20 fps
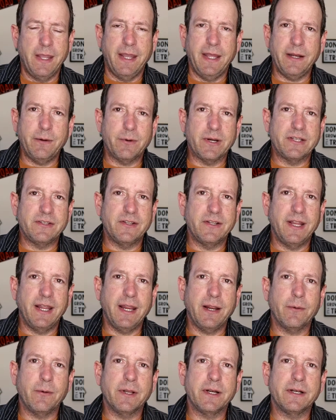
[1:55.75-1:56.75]
Anyway,
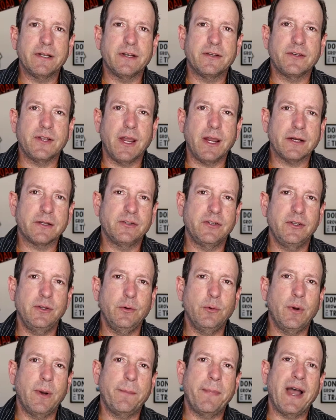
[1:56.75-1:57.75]
today I wanted to talk to
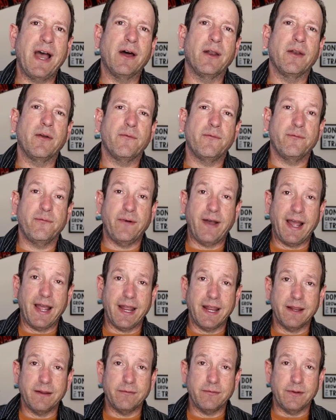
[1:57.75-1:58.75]
you about
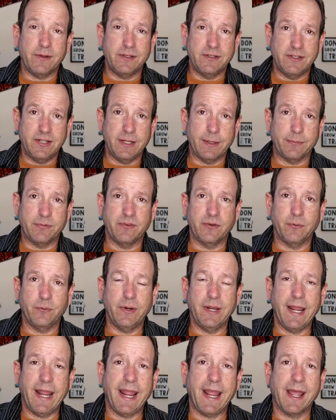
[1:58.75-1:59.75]
5 tips that
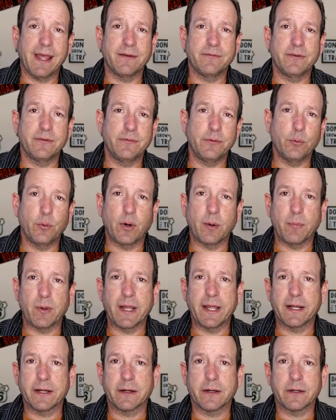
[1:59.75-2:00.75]
we have if you are
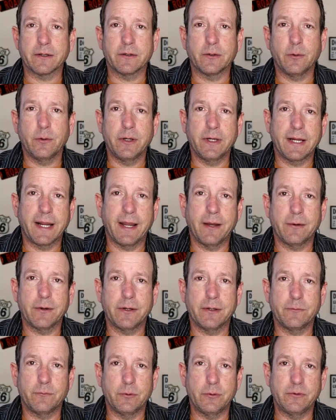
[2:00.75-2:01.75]
planning on going out
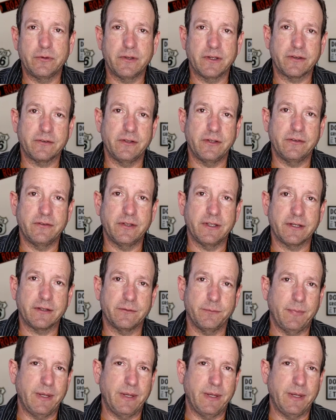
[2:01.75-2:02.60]
on Route 66.